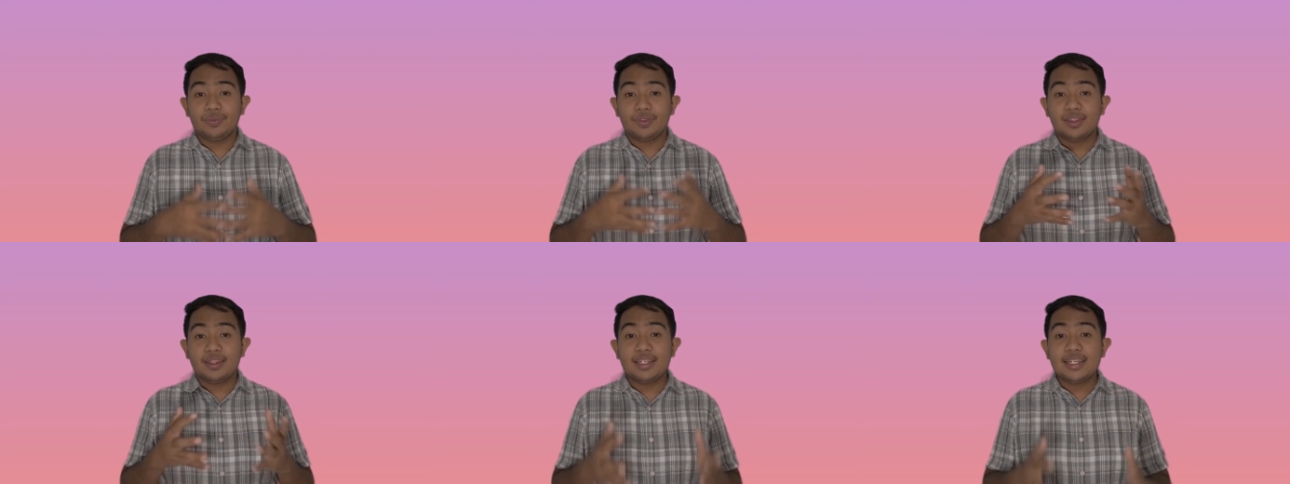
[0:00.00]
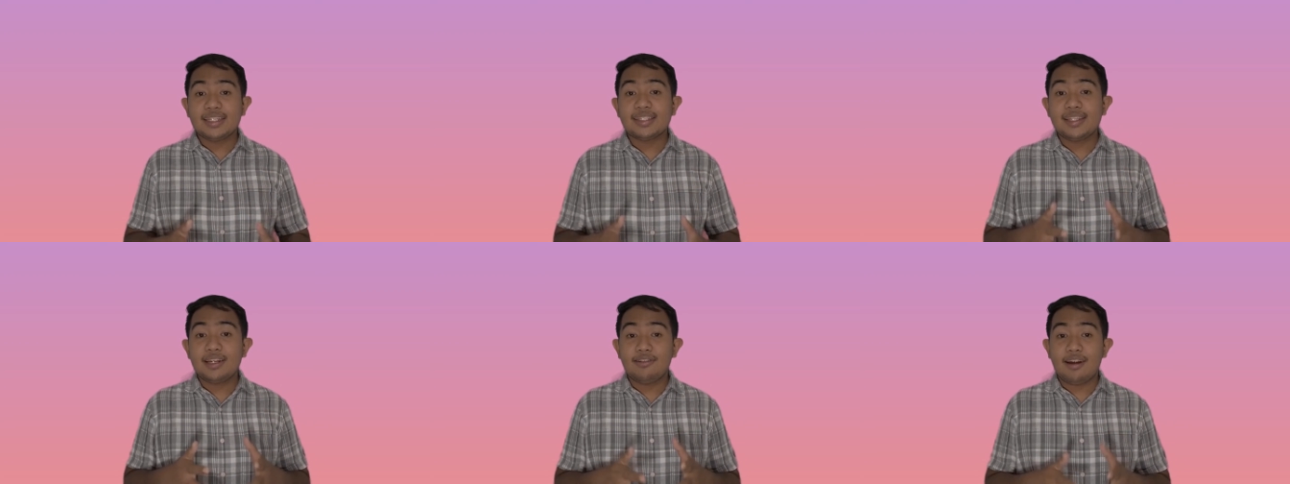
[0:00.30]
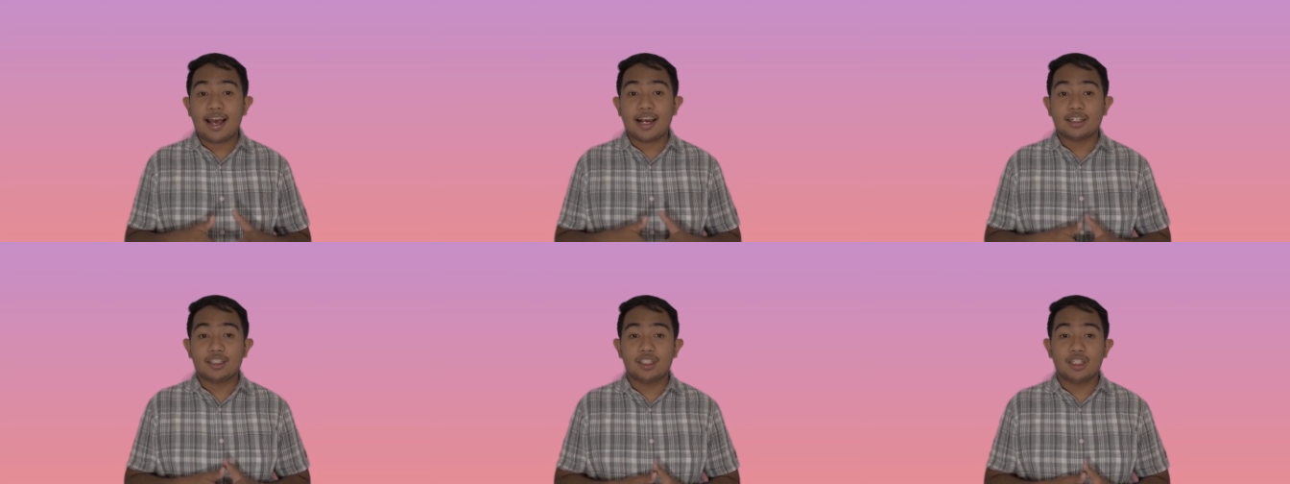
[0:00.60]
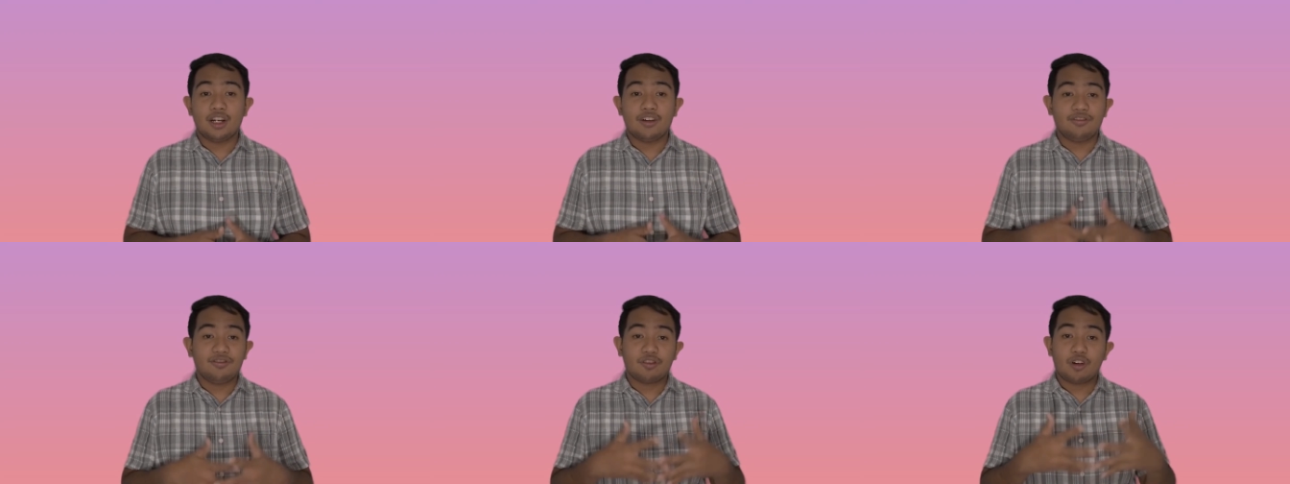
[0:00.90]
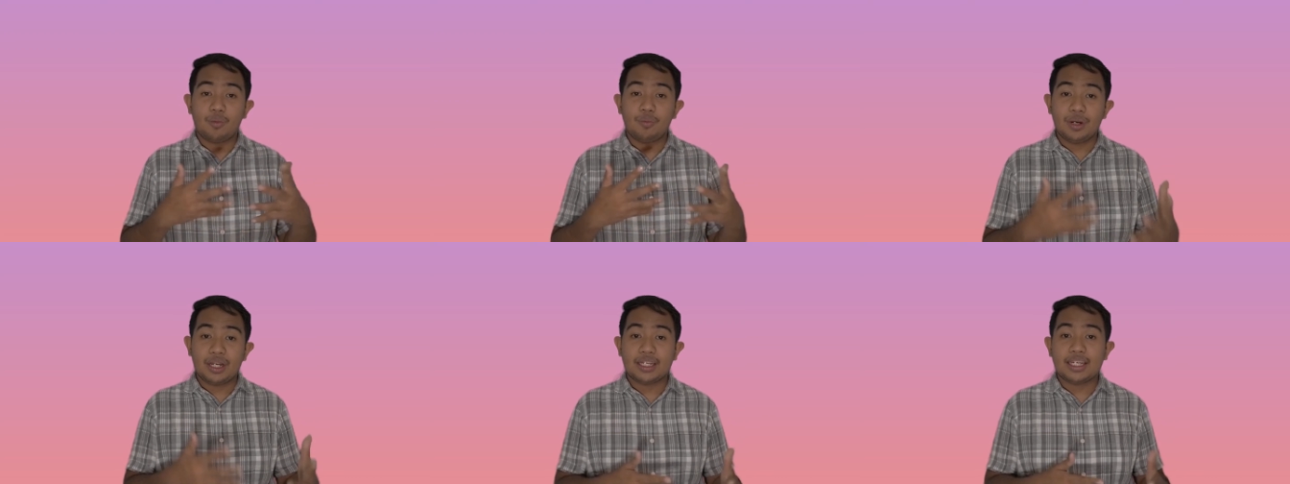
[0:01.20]
This direction of
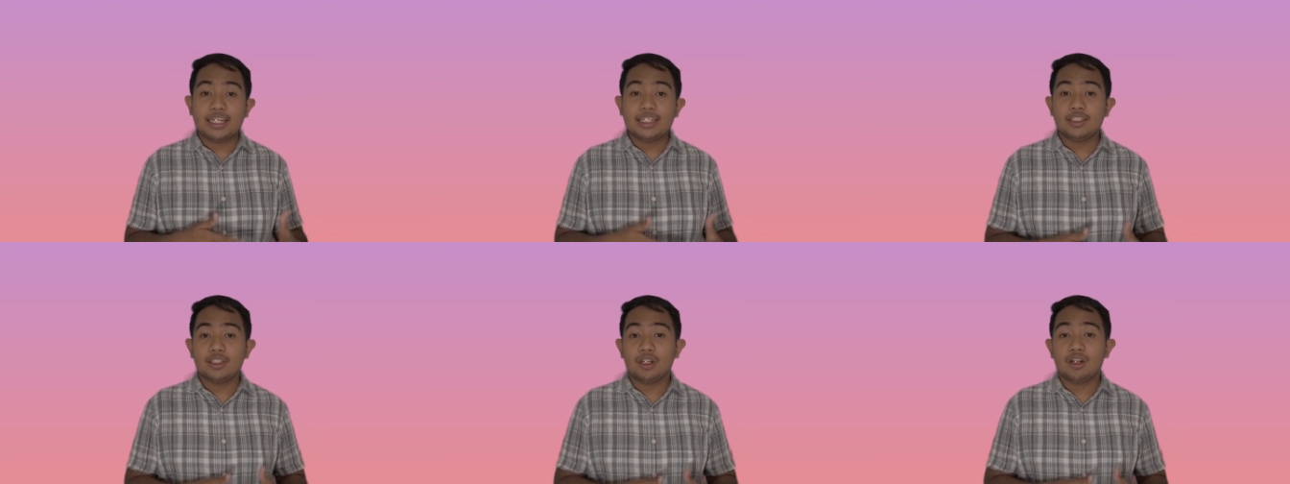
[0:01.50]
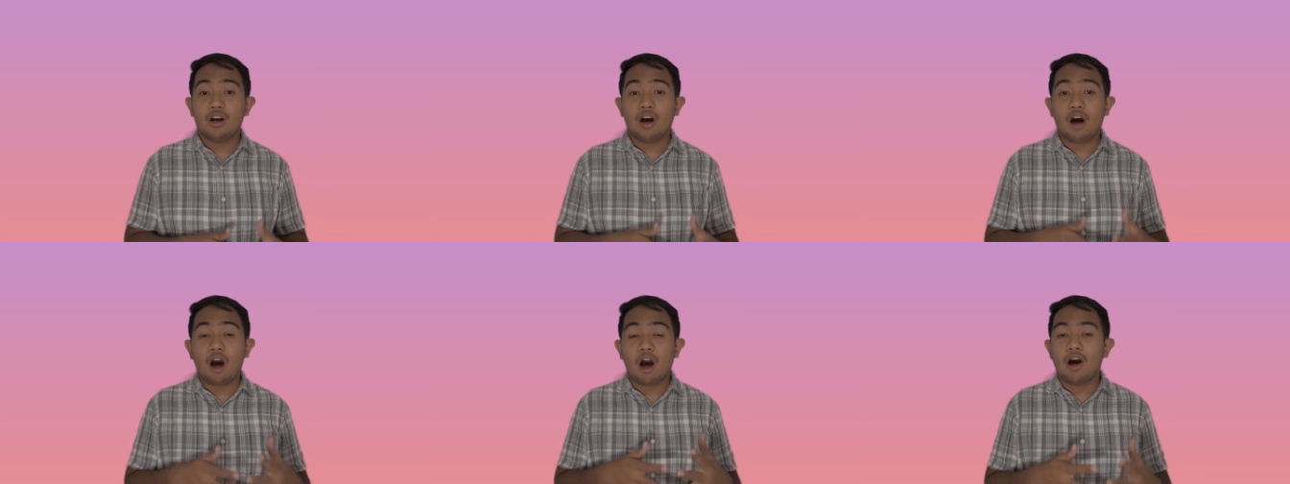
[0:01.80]
communication